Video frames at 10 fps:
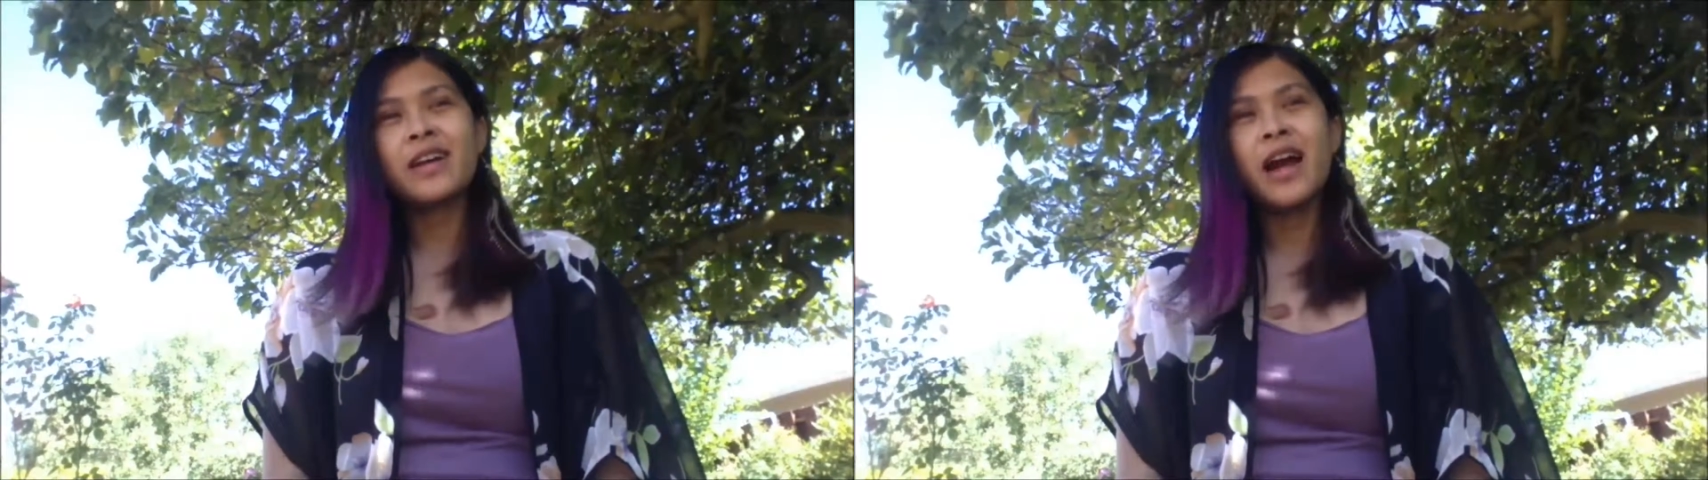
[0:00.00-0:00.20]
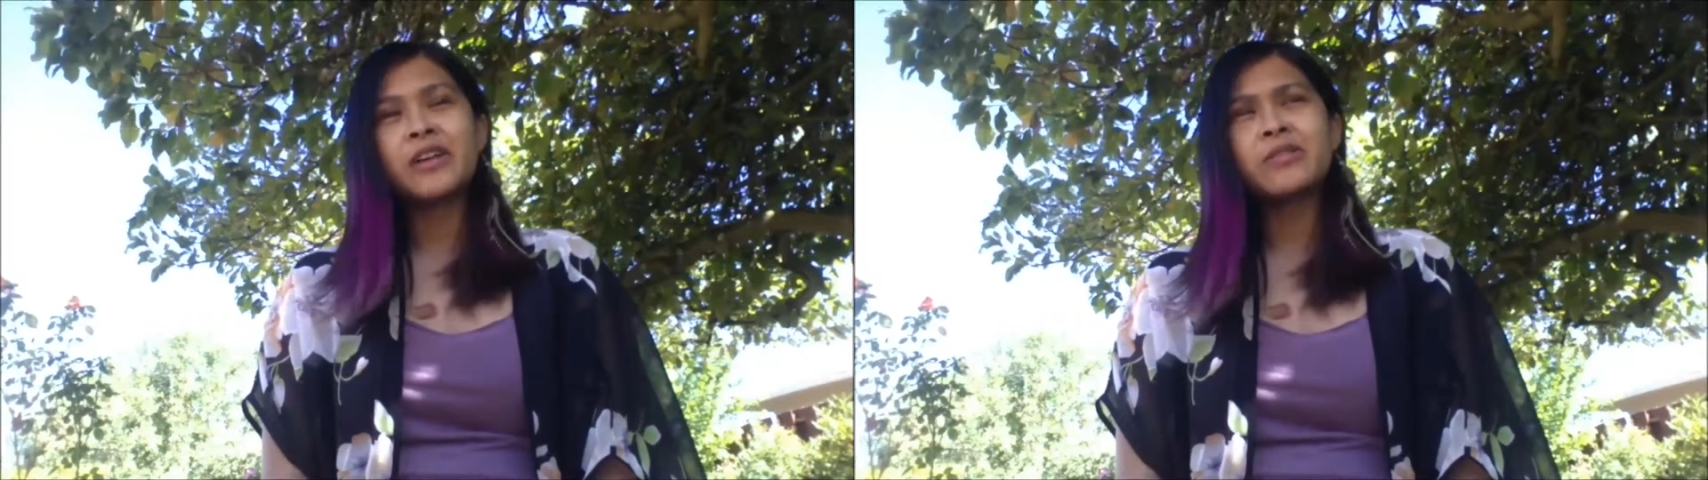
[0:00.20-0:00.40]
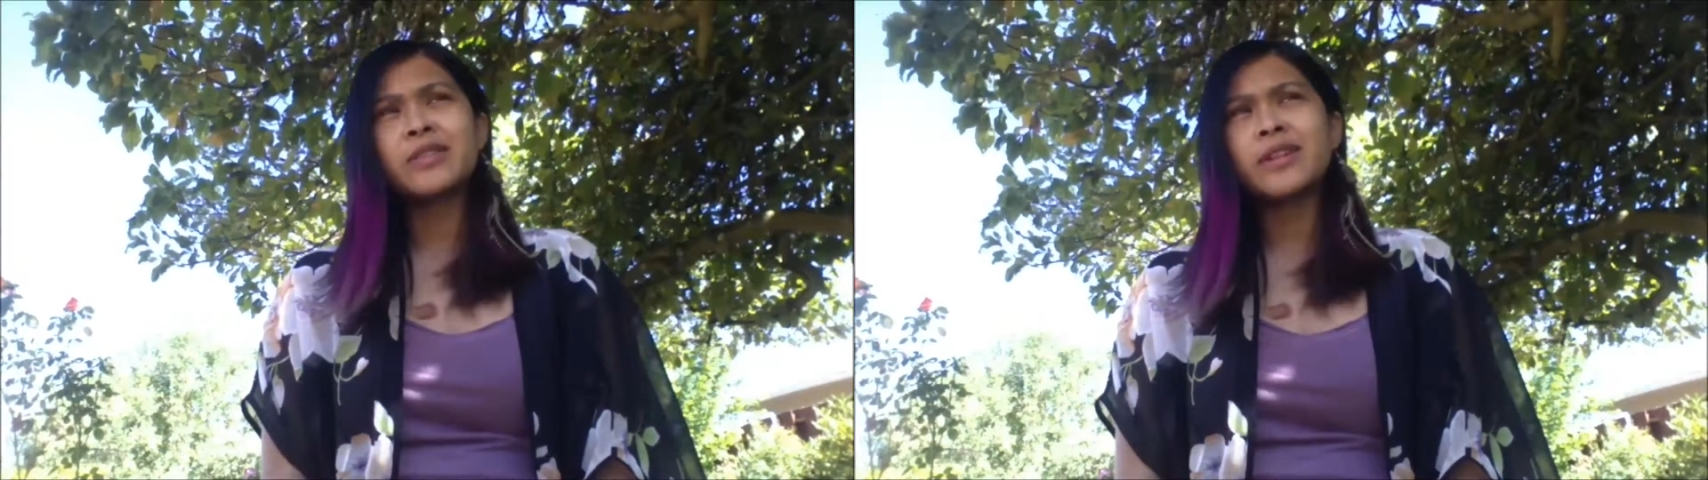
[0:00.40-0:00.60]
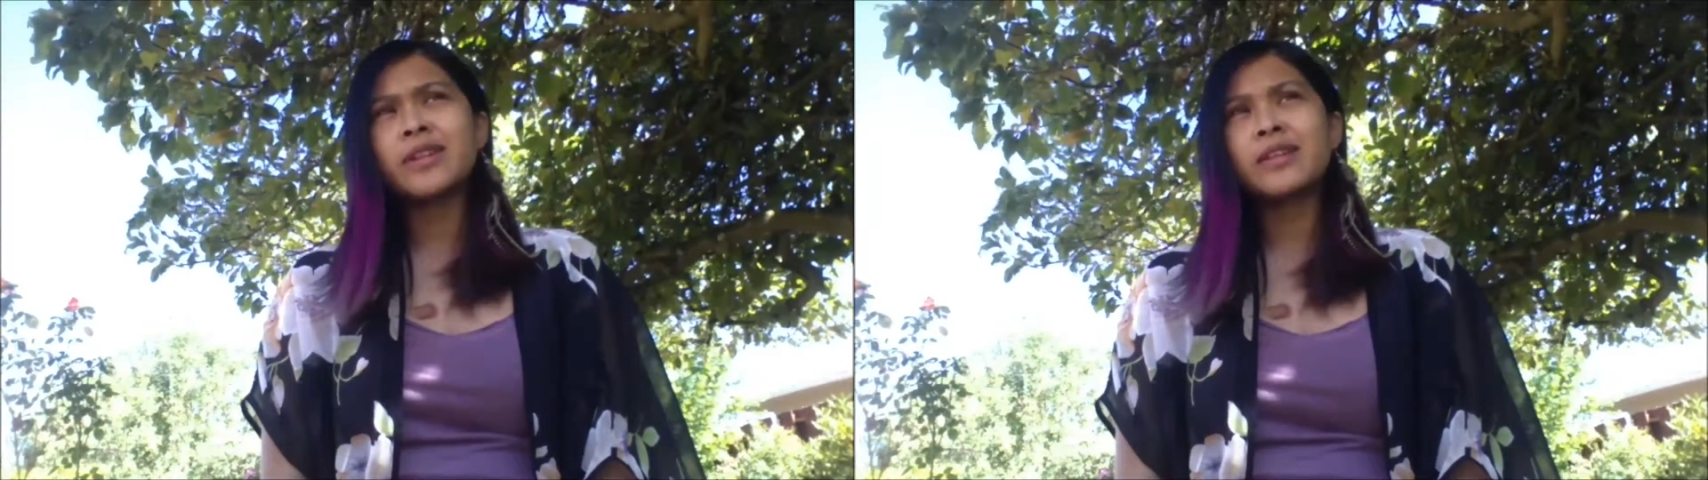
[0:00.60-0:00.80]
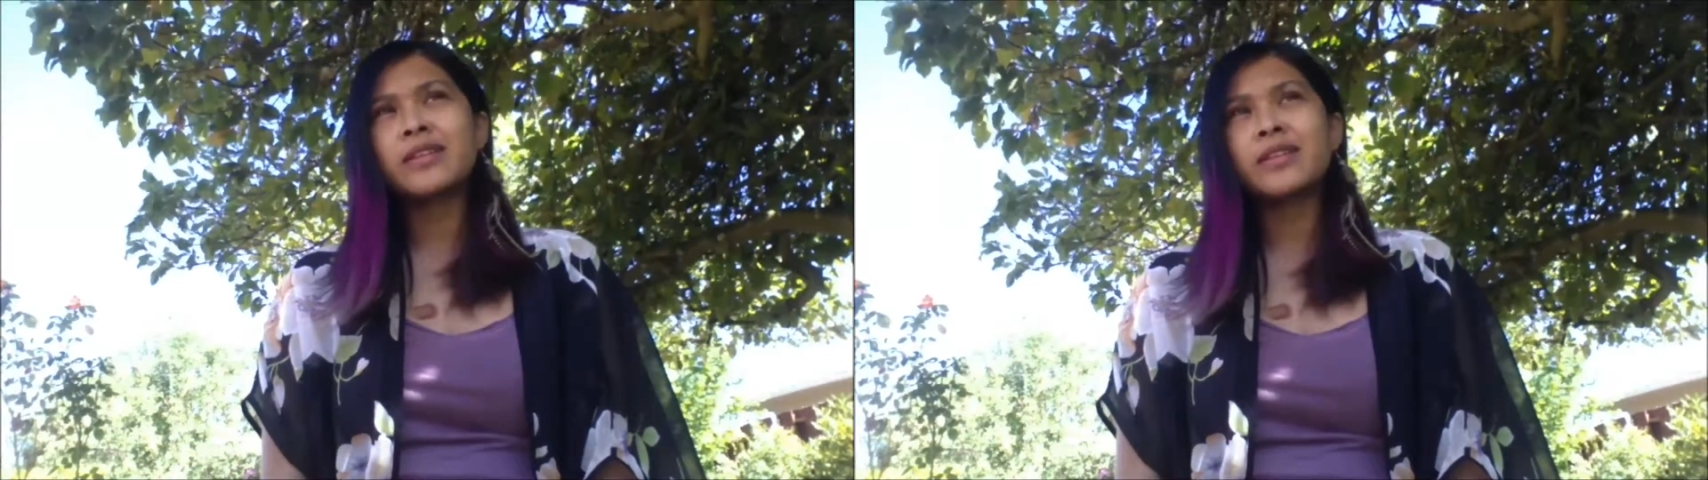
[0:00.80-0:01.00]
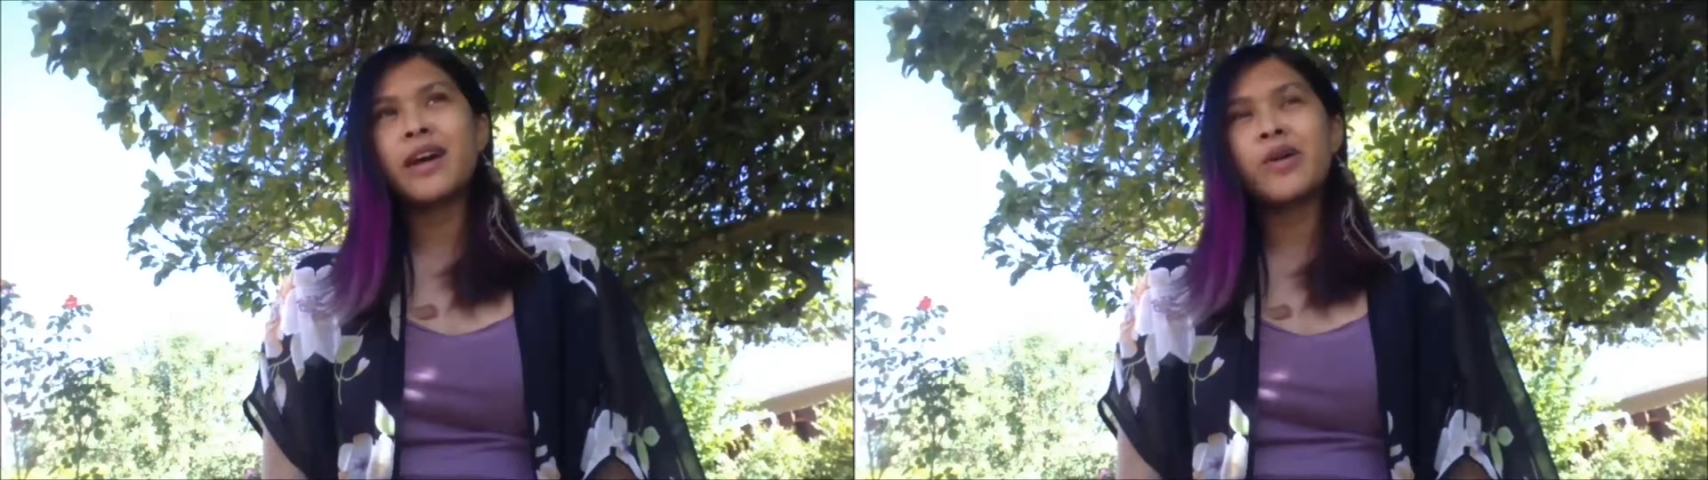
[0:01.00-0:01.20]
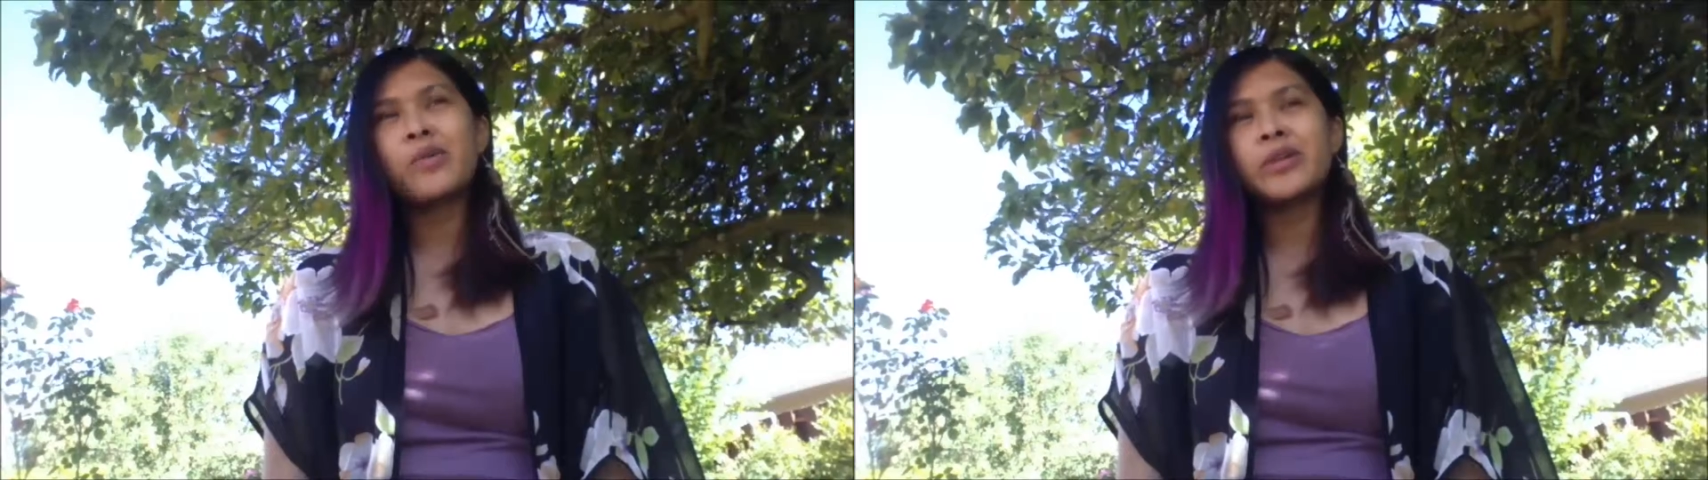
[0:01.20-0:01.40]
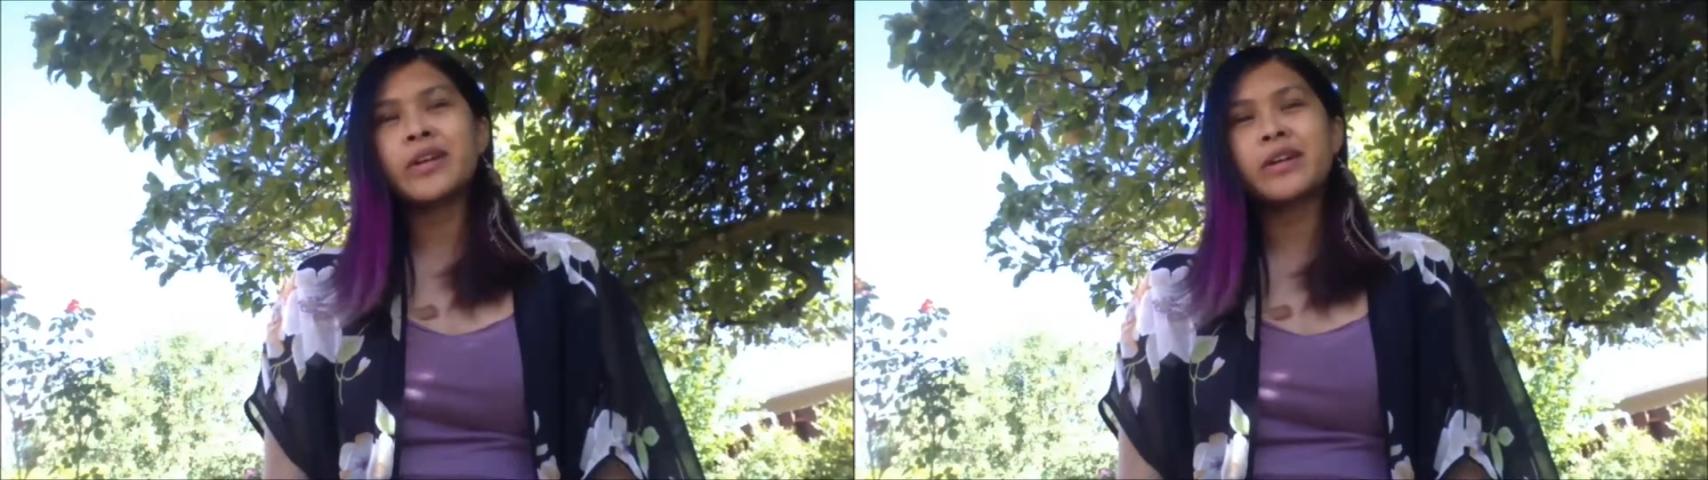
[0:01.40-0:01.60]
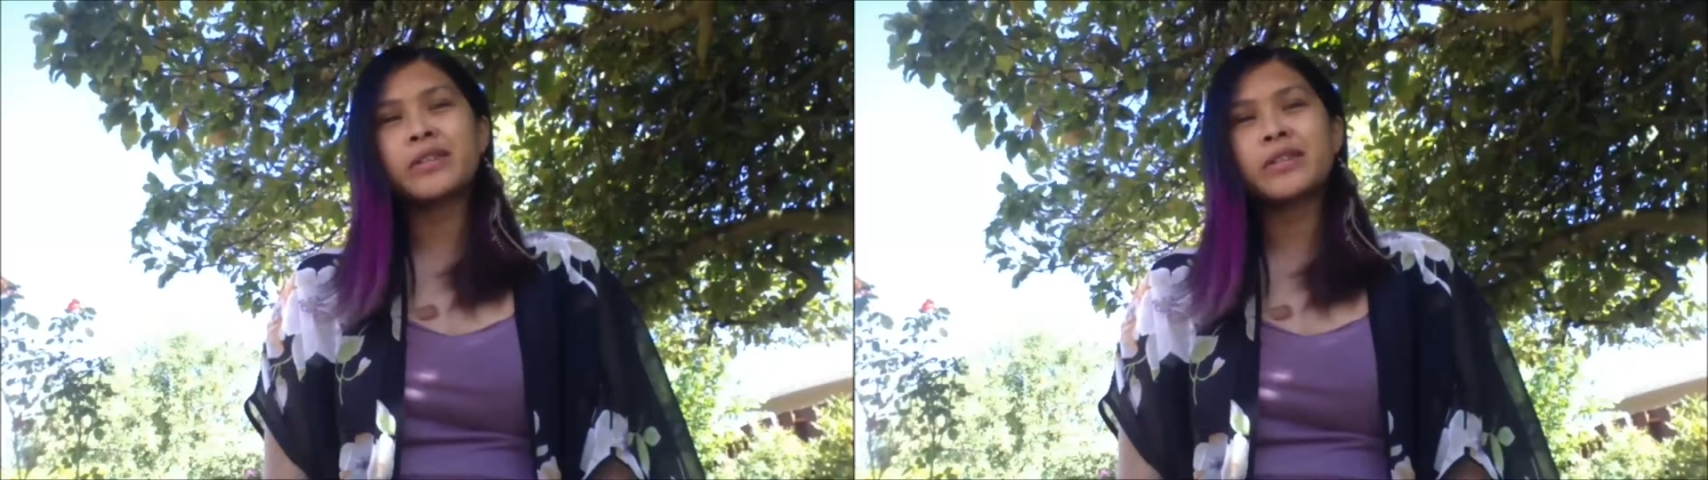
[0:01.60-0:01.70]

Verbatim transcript: I don't think that working